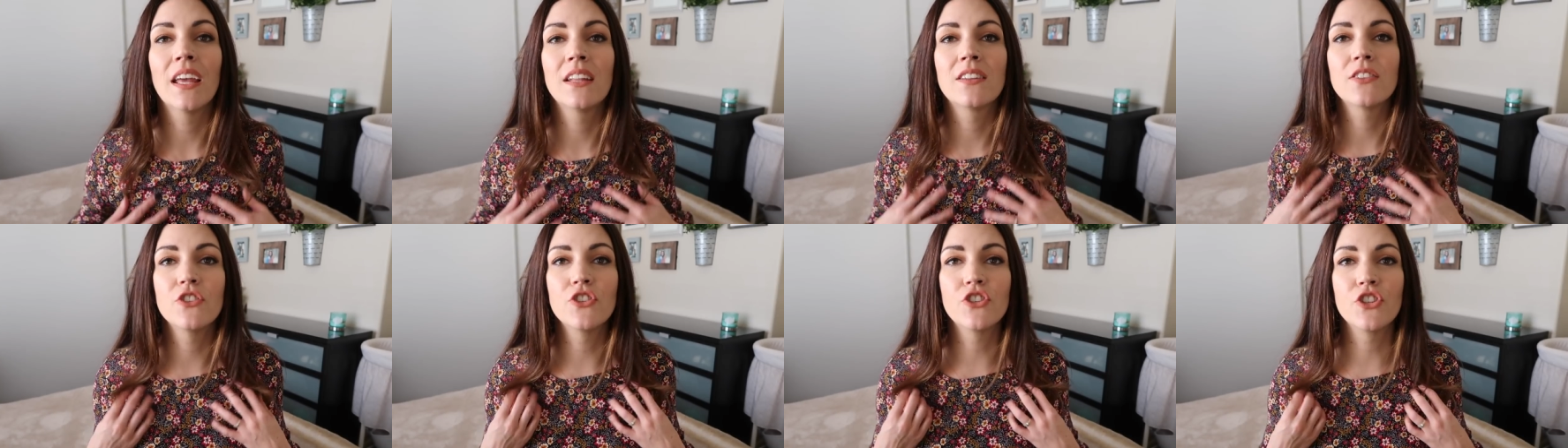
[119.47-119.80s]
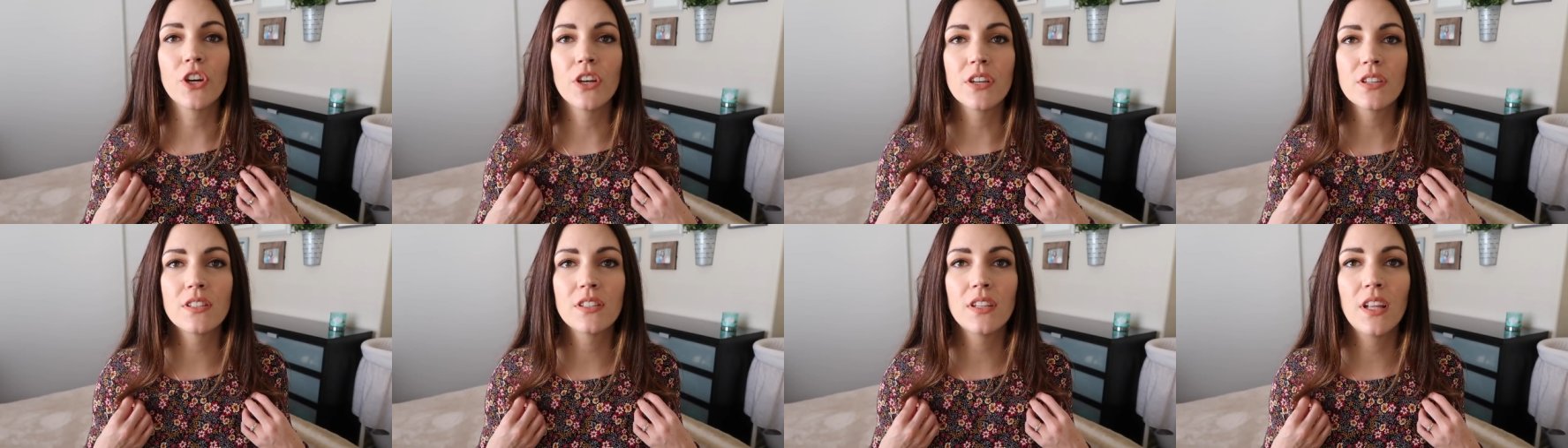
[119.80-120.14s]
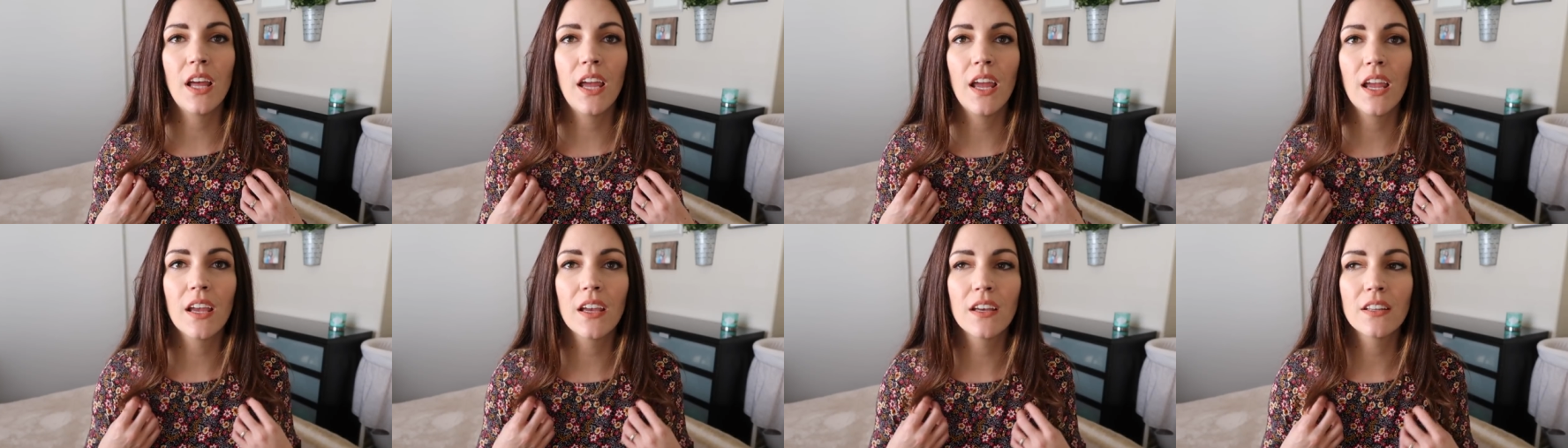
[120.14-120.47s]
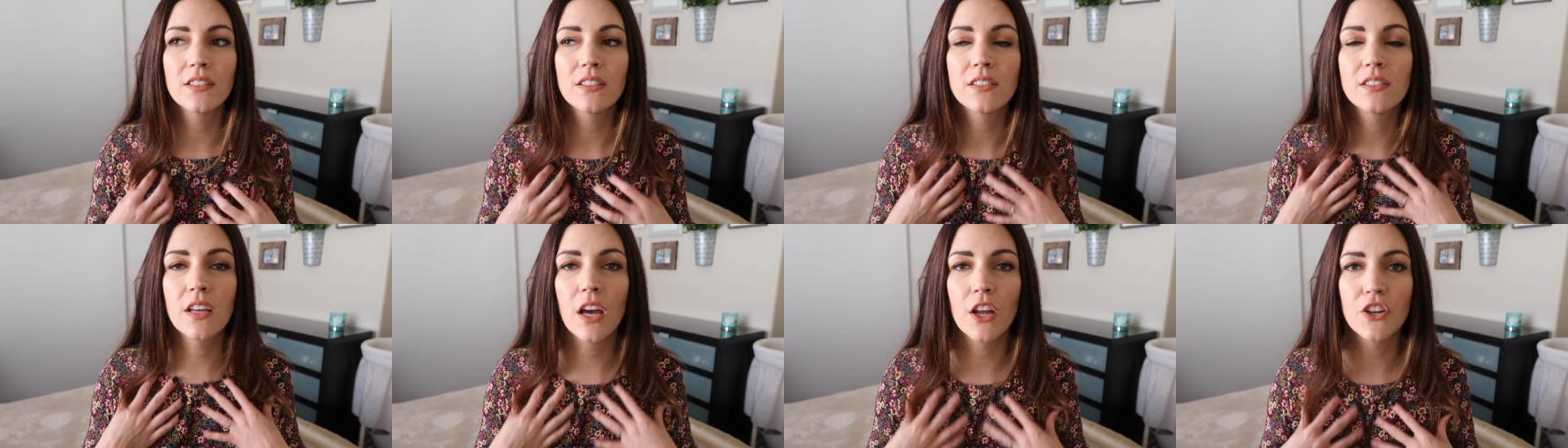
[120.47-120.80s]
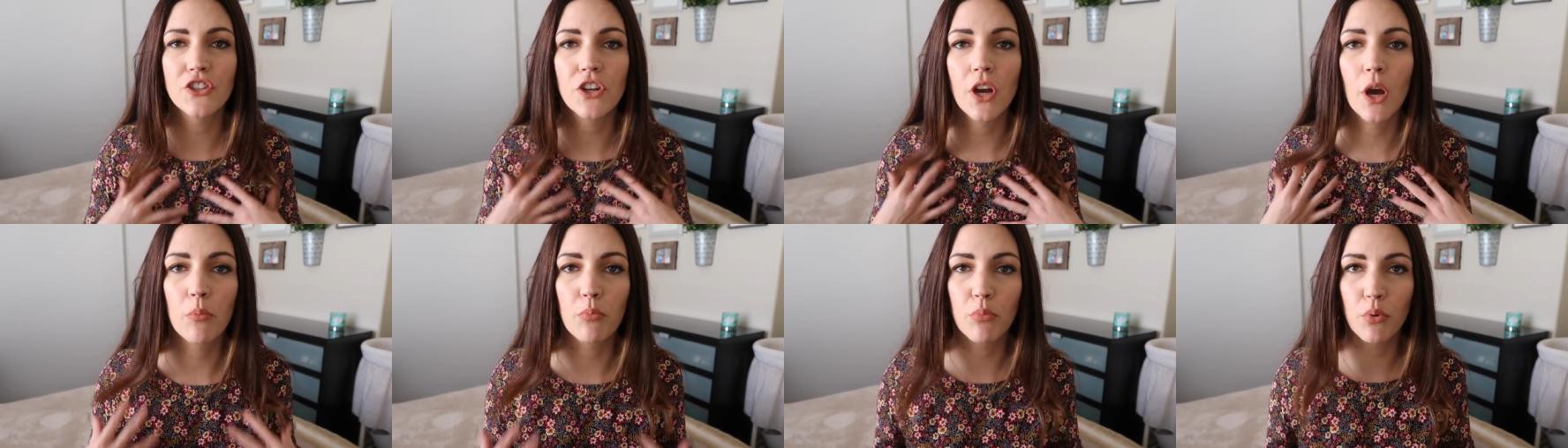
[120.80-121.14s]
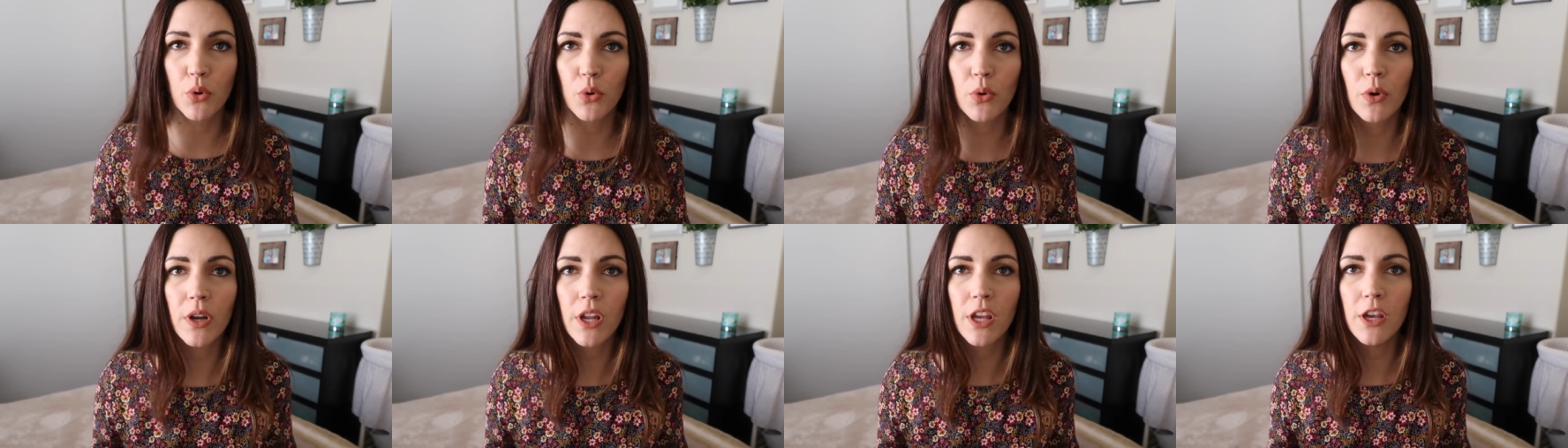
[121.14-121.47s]
It's just like such a
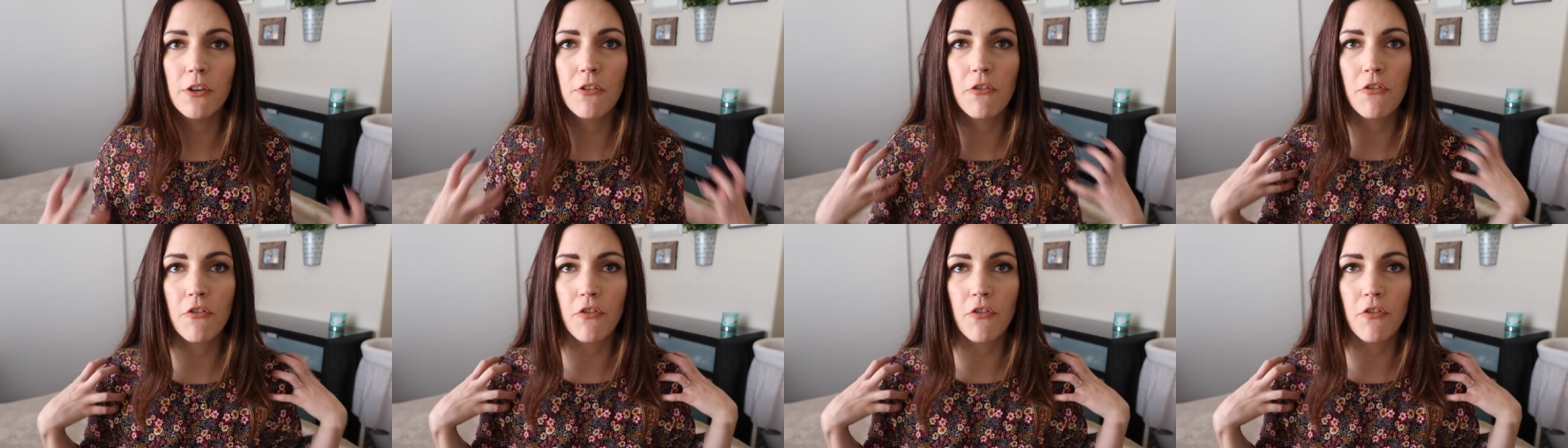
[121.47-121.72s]
pretty